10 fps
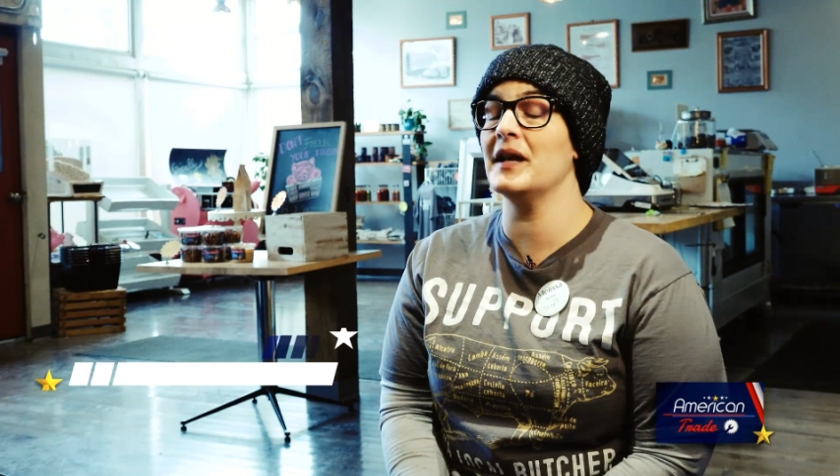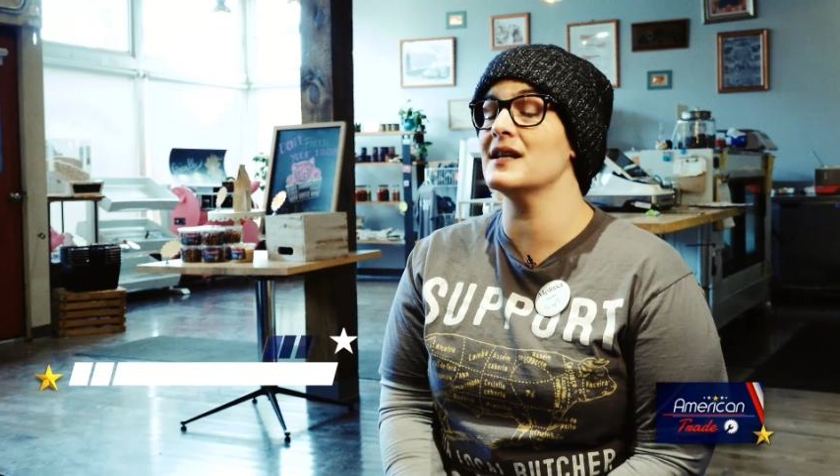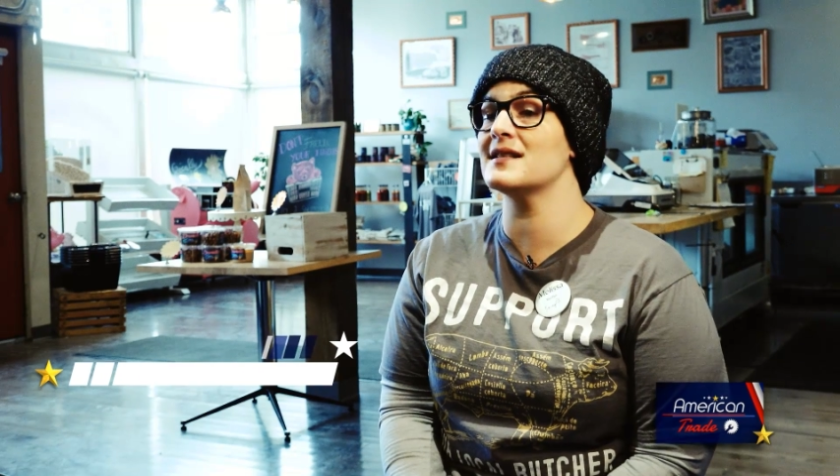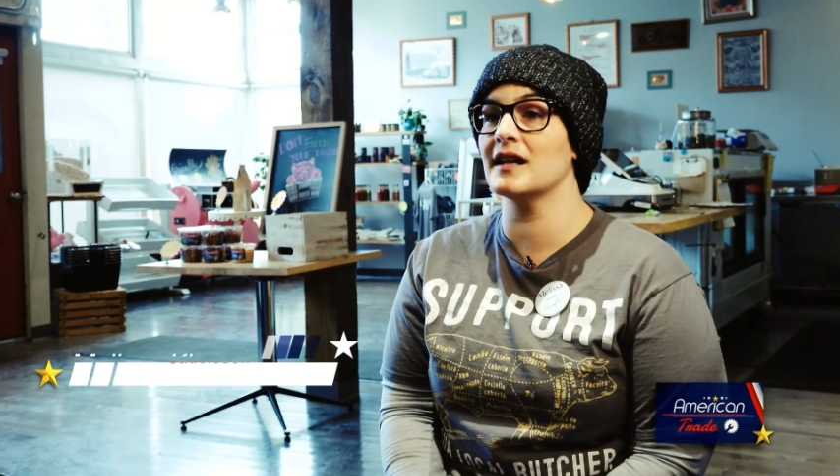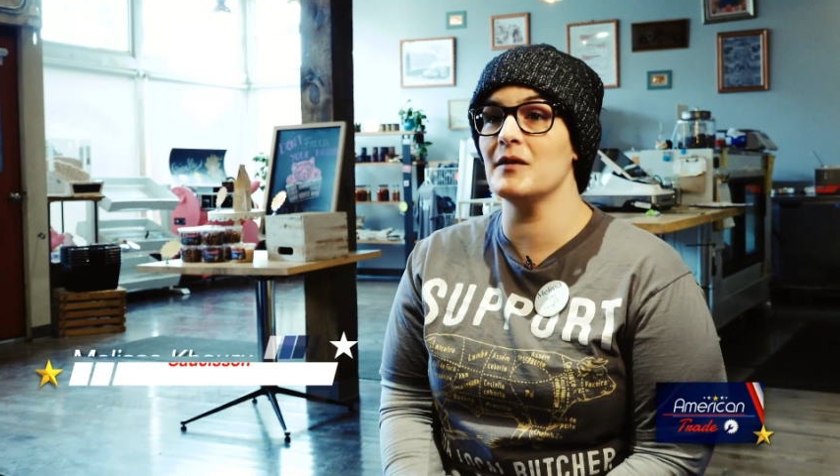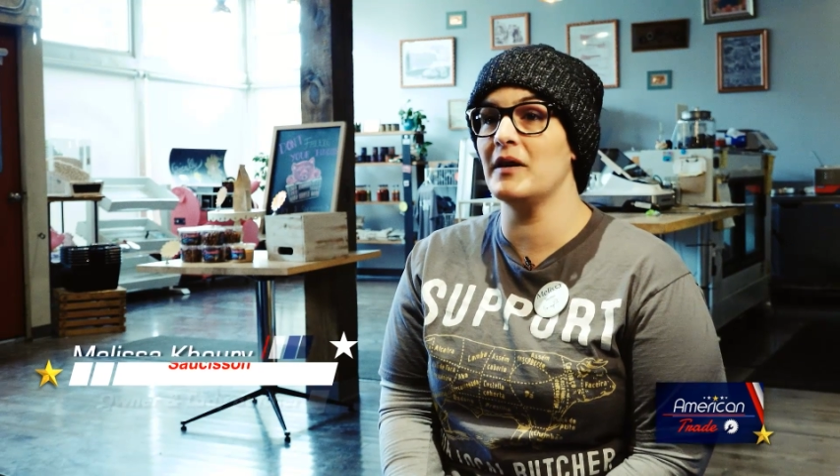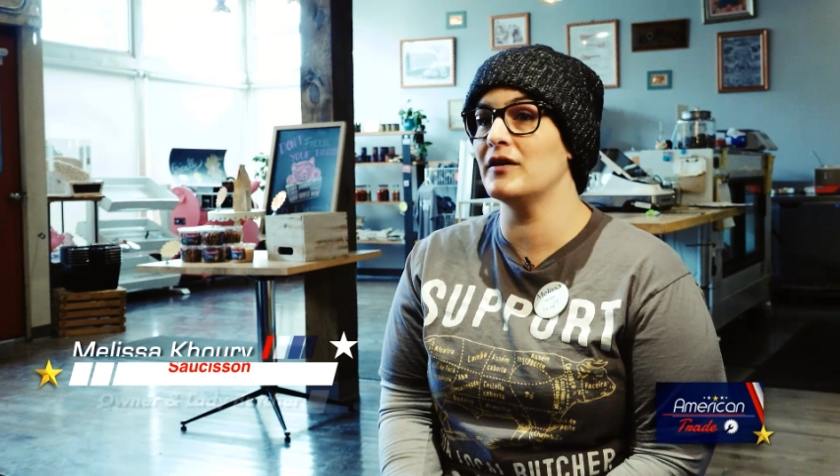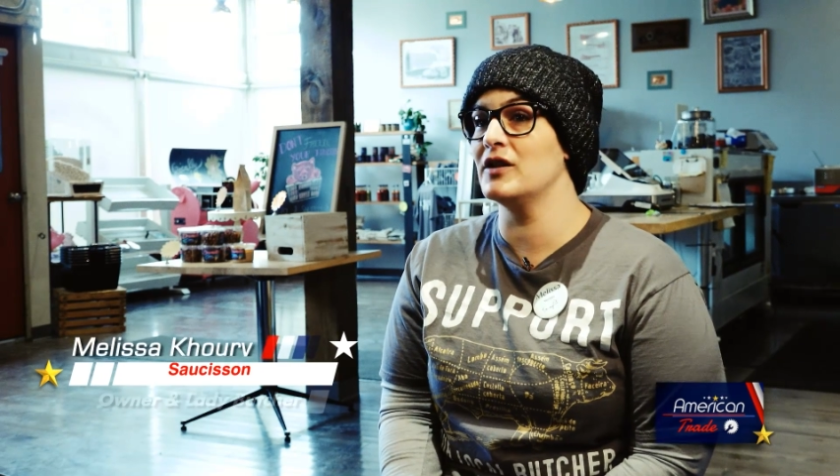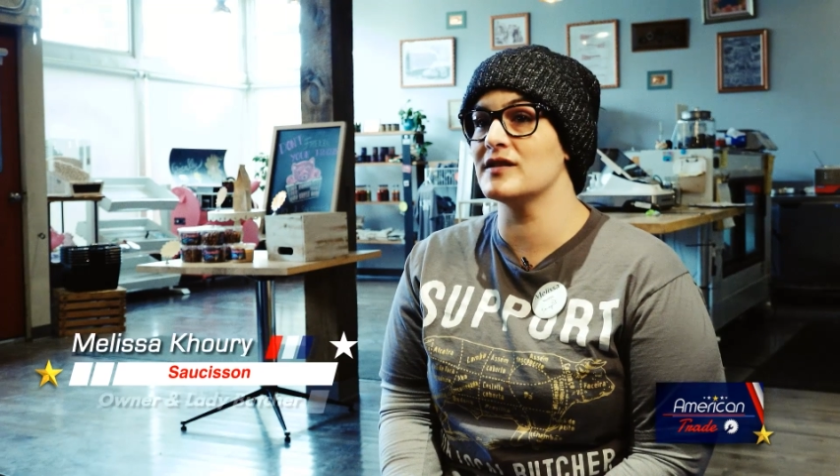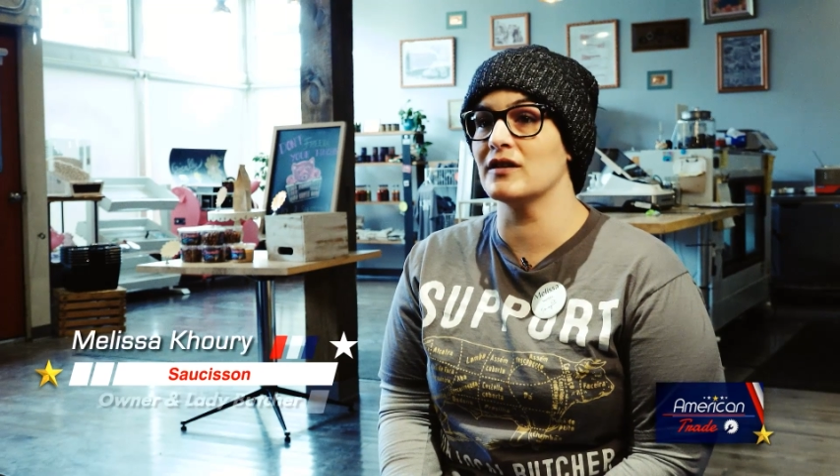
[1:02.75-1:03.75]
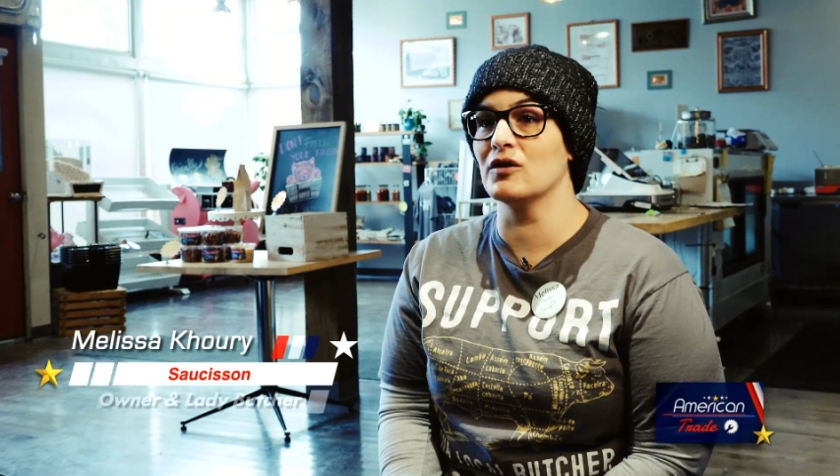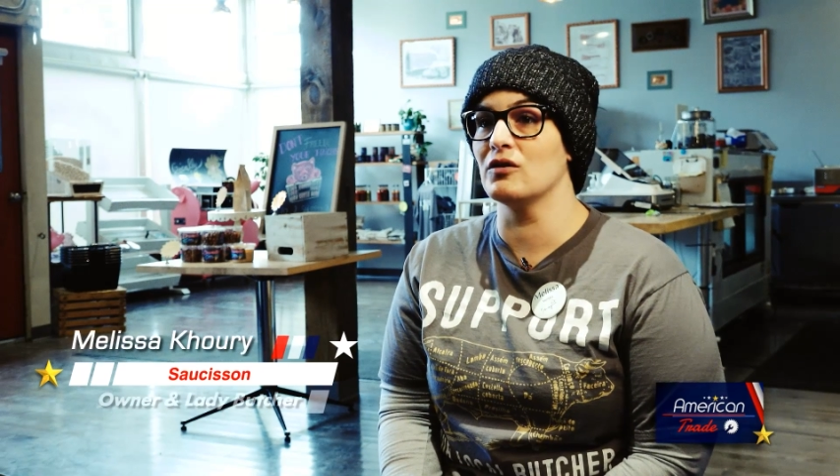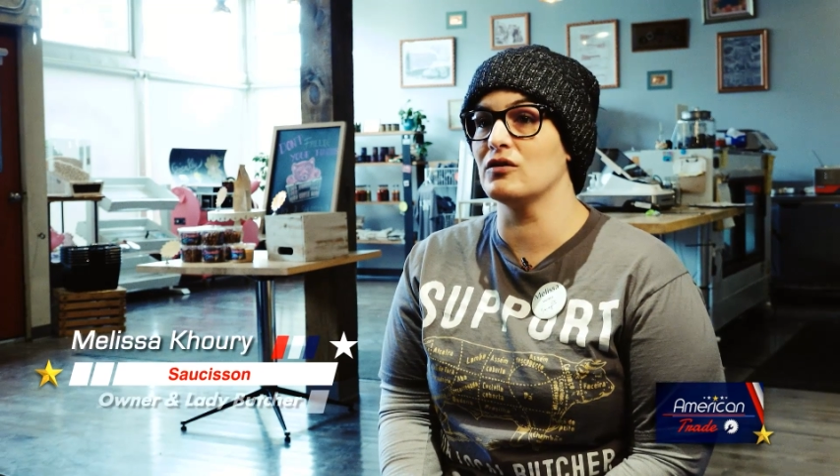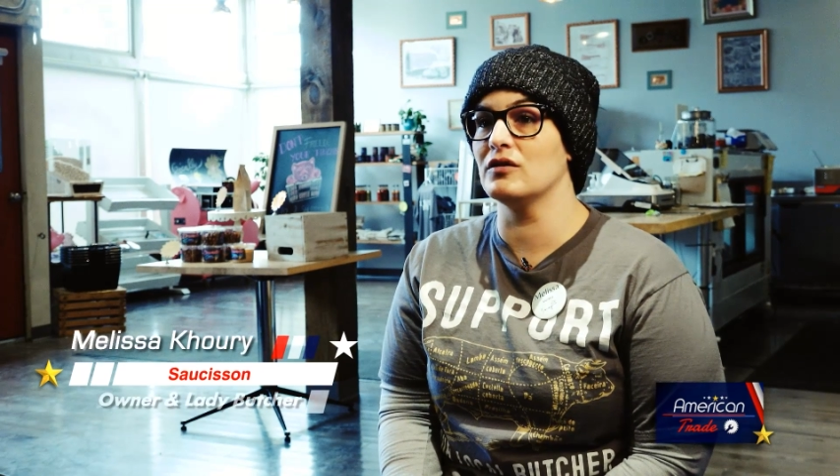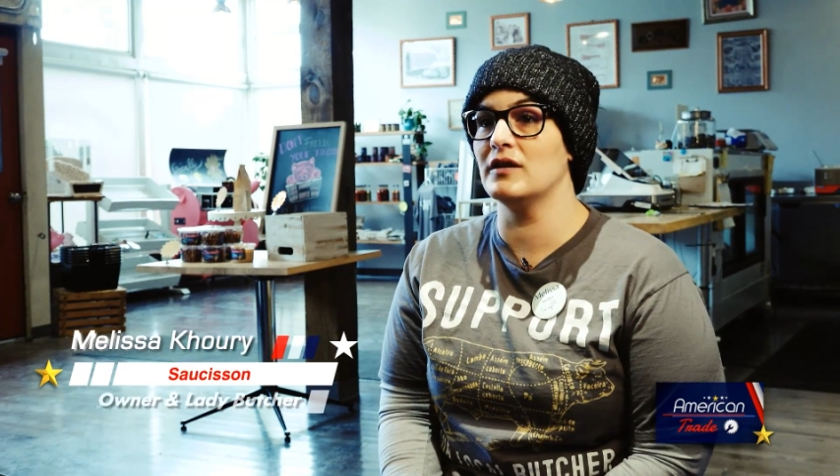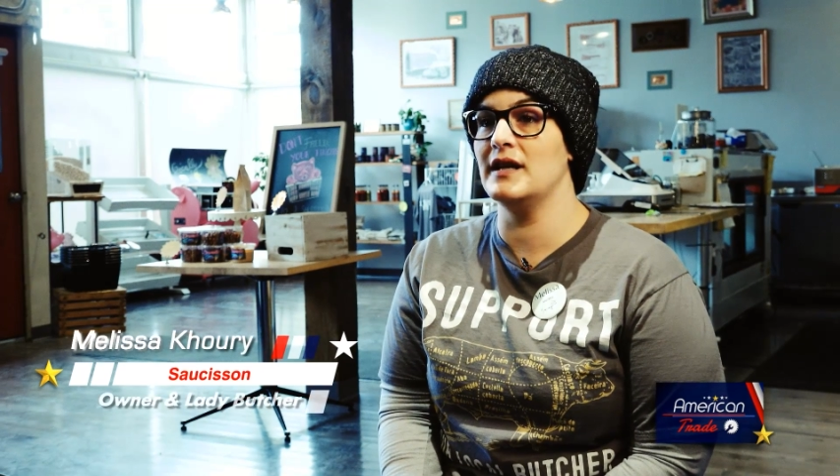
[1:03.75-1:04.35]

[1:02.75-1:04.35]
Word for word: biggest thing about using local